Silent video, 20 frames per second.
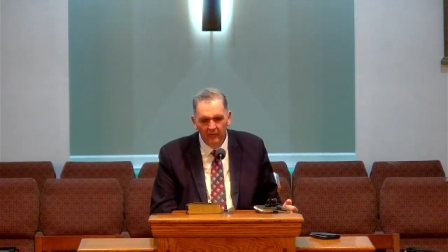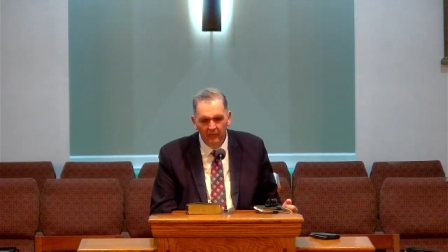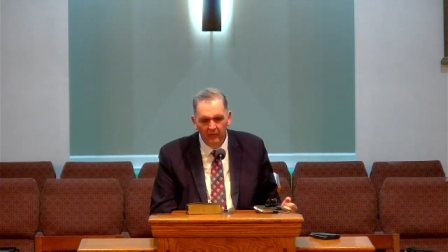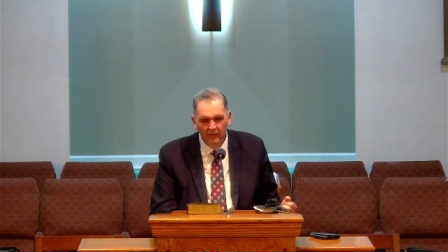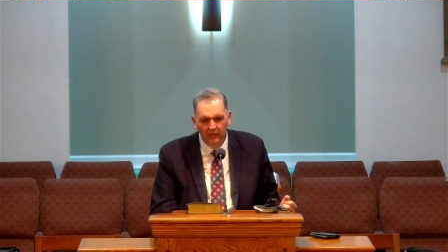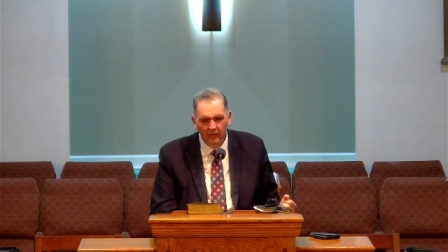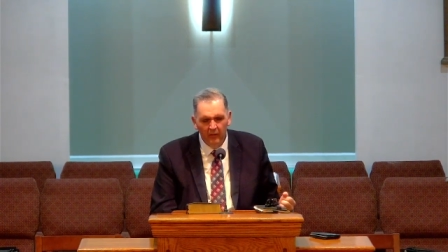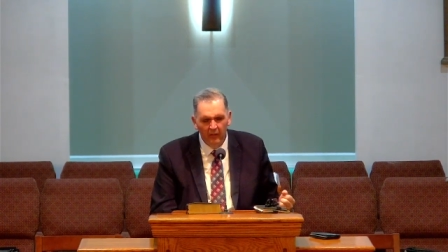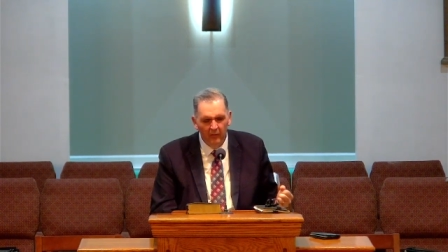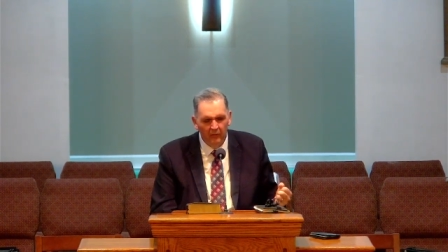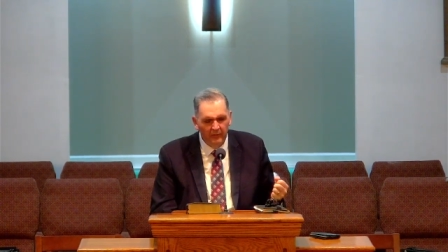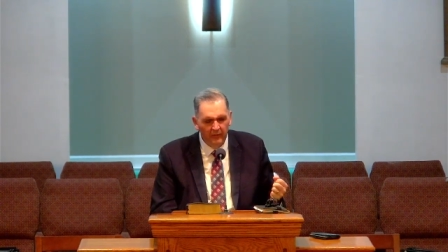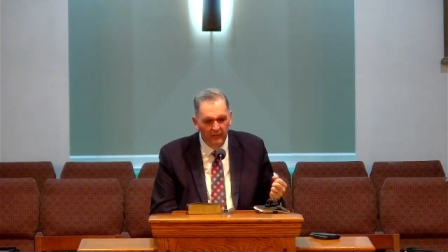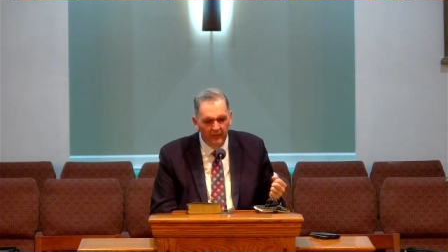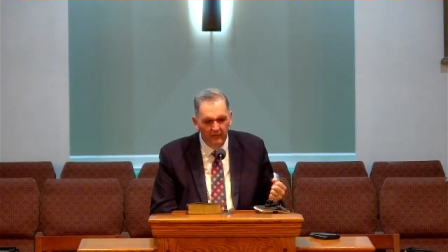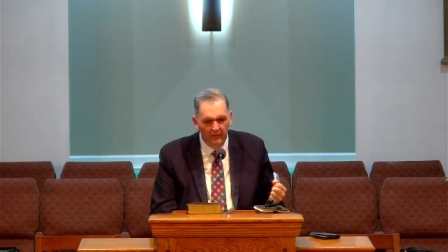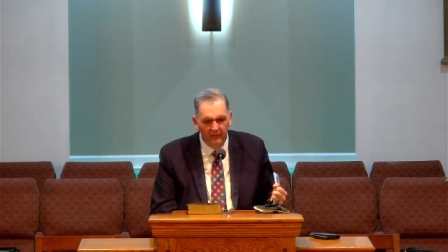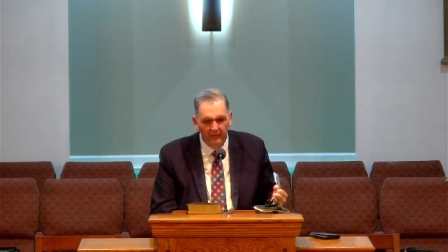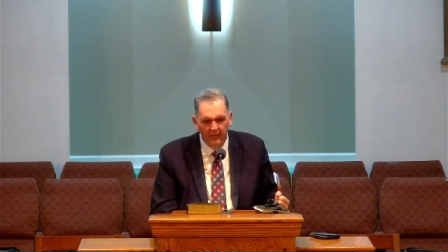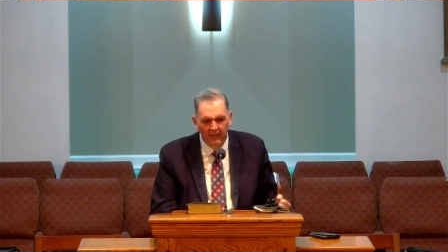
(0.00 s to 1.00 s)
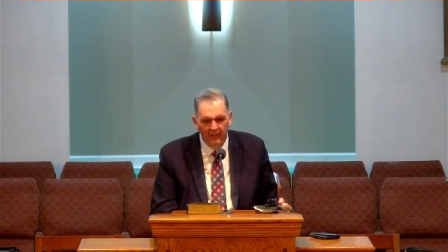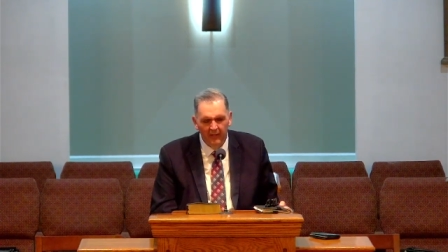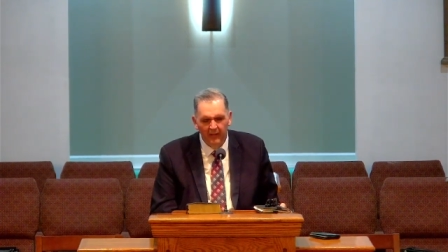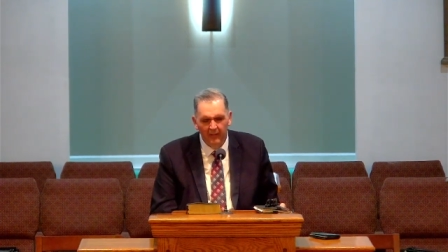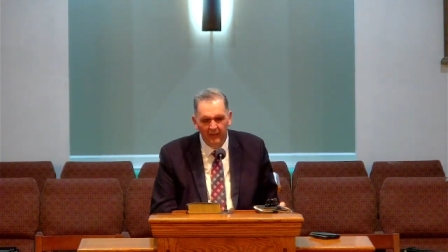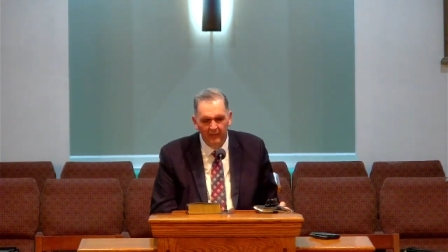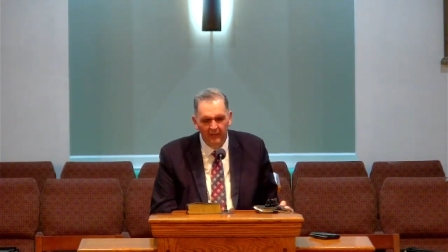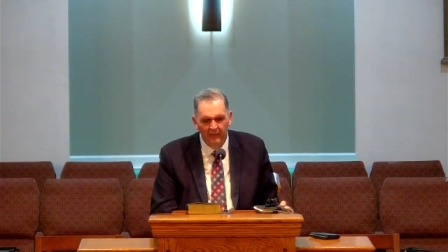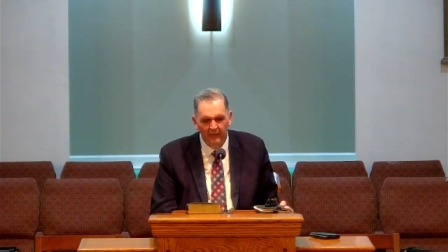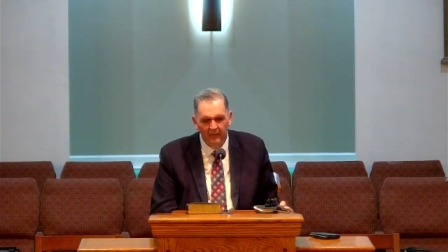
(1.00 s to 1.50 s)
Oh, dear God,
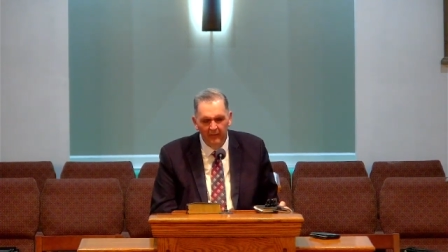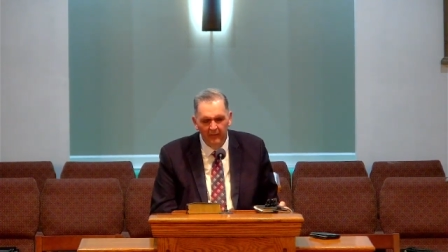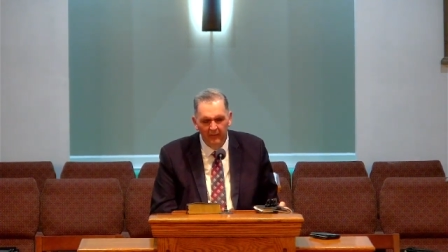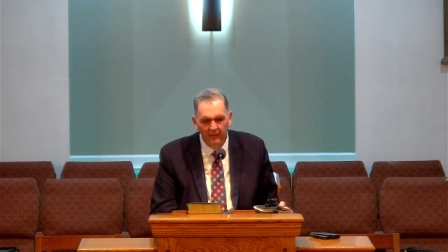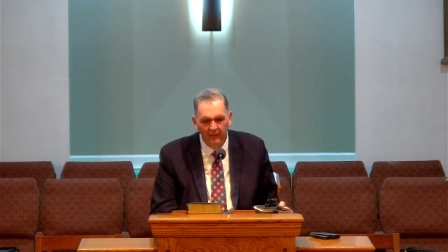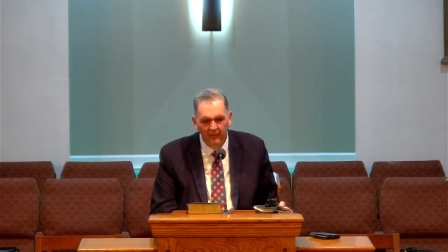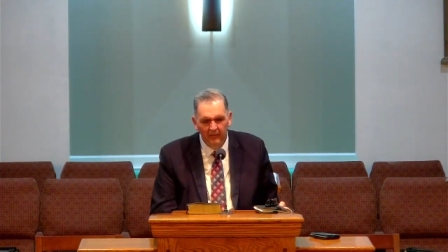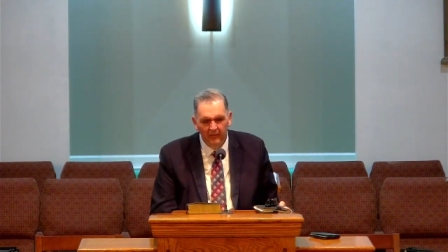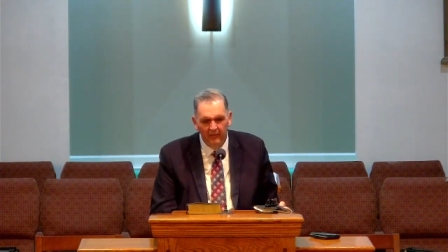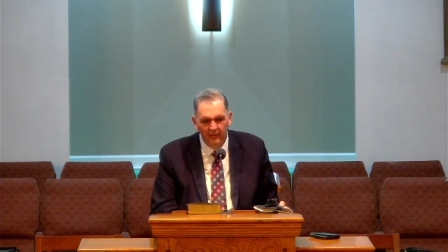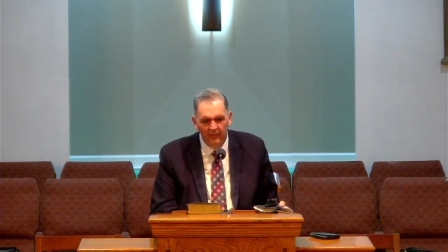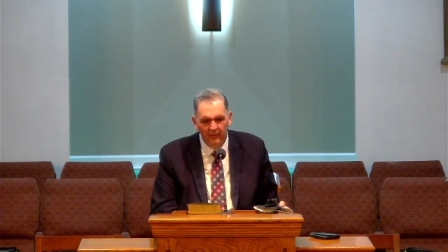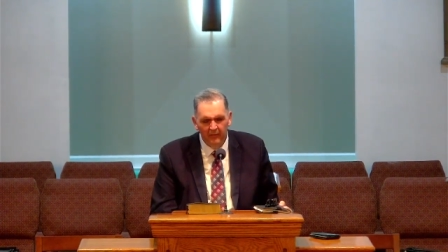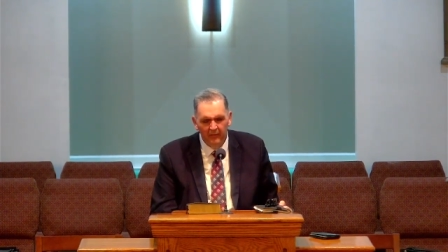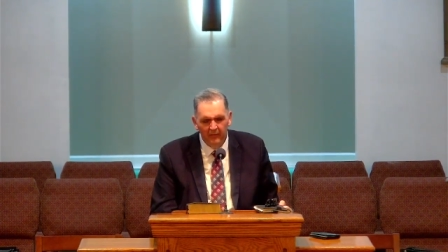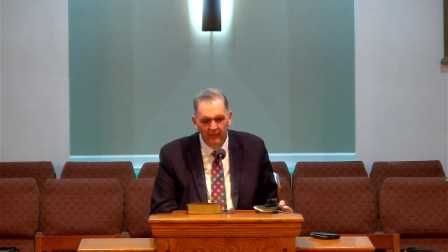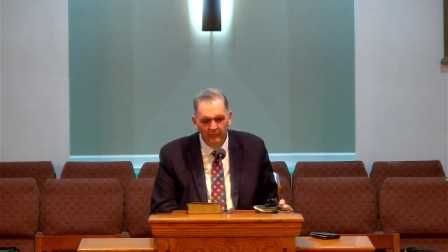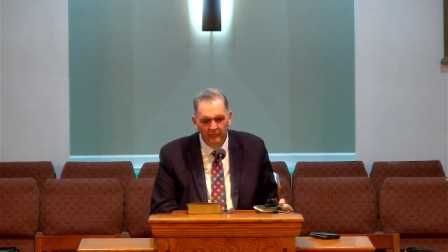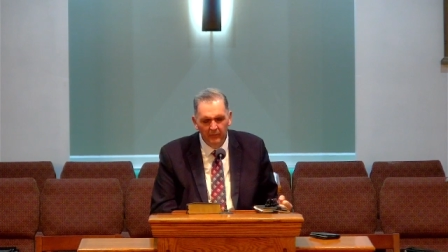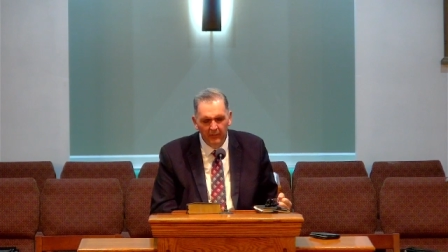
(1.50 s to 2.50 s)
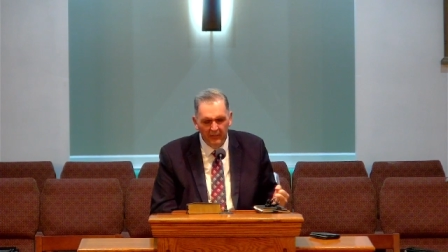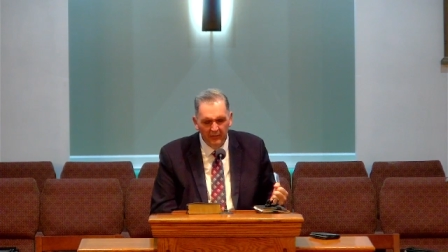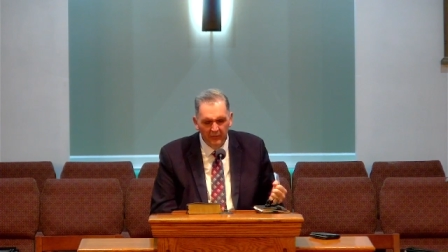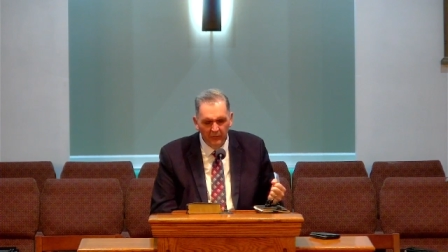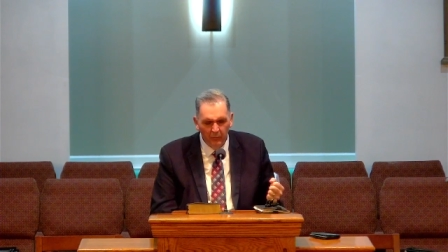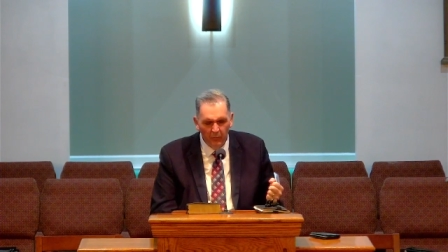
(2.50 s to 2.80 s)
please